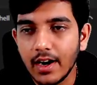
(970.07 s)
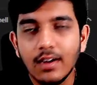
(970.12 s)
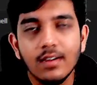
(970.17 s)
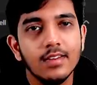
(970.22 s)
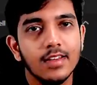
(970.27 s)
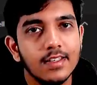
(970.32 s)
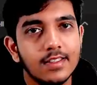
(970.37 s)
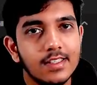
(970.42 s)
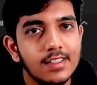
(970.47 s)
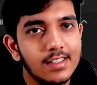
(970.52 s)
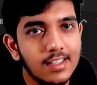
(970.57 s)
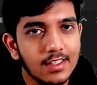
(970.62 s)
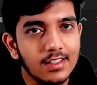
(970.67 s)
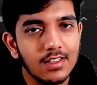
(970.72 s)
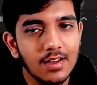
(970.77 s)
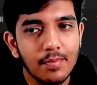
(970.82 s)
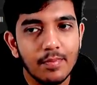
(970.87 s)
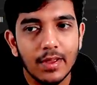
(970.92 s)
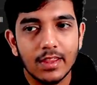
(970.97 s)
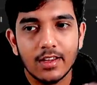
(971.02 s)
Right, this is
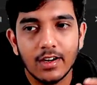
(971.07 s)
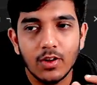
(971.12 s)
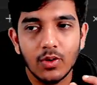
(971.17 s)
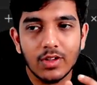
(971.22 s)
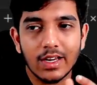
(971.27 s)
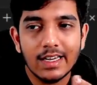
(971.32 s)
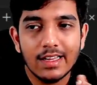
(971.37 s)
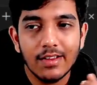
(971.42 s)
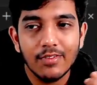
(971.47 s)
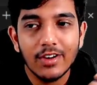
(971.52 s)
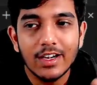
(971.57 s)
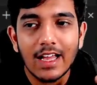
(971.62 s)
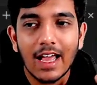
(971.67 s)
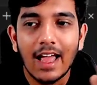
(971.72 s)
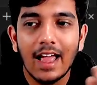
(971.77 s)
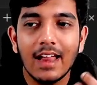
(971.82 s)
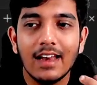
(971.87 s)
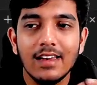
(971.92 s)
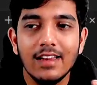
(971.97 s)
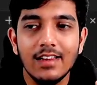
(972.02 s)
just a method. You can give it
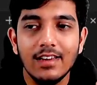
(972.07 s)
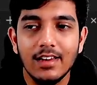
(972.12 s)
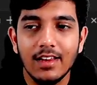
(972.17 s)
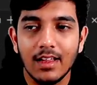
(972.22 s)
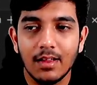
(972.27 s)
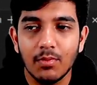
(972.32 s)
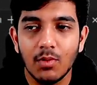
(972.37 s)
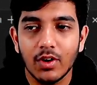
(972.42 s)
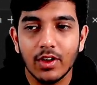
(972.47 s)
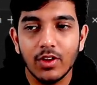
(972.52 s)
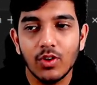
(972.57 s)
any name.